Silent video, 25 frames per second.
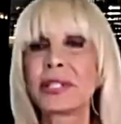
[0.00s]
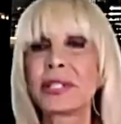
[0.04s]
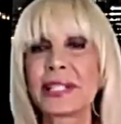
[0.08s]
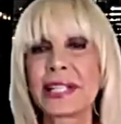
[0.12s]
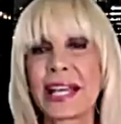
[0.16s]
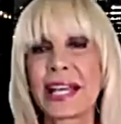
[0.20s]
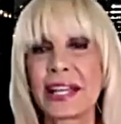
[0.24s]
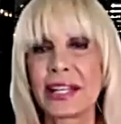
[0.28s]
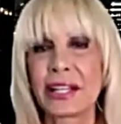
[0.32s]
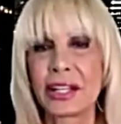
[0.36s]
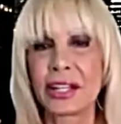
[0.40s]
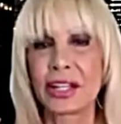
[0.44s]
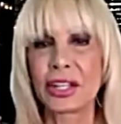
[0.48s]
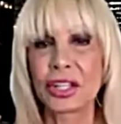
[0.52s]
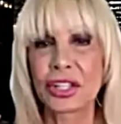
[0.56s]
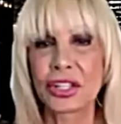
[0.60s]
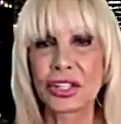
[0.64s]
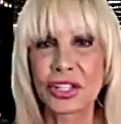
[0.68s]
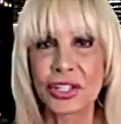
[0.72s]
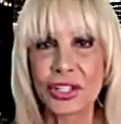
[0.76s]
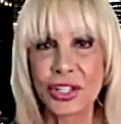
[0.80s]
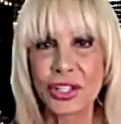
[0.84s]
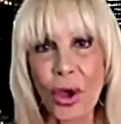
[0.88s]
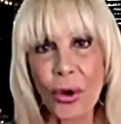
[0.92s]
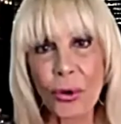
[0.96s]
said
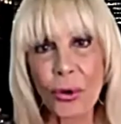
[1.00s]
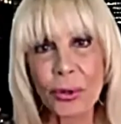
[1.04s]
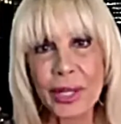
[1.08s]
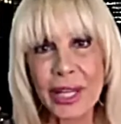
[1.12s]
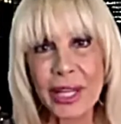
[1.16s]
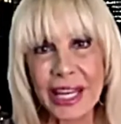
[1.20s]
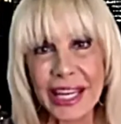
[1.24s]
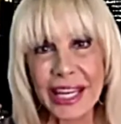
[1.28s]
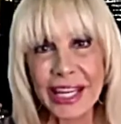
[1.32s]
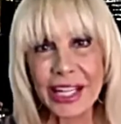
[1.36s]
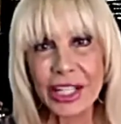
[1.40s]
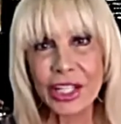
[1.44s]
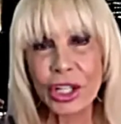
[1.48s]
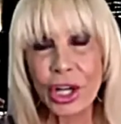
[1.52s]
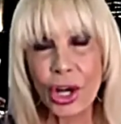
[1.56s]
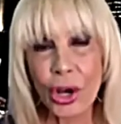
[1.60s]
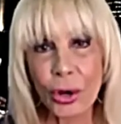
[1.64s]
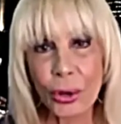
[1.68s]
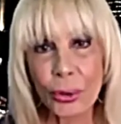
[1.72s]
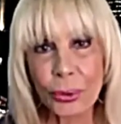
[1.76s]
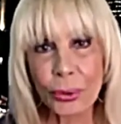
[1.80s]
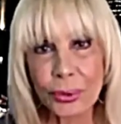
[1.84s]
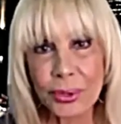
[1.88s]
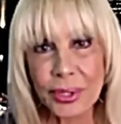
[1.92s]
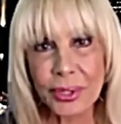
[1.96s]
Sony
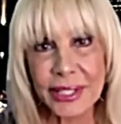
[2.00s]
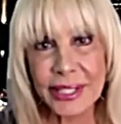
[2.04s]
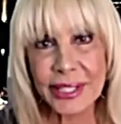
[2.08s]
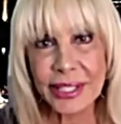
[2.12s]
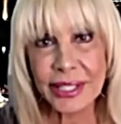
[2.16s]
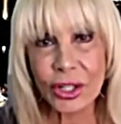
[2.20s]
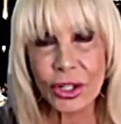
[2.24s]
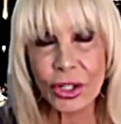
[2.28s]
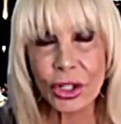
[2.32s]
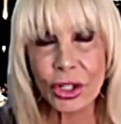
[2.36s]
codes or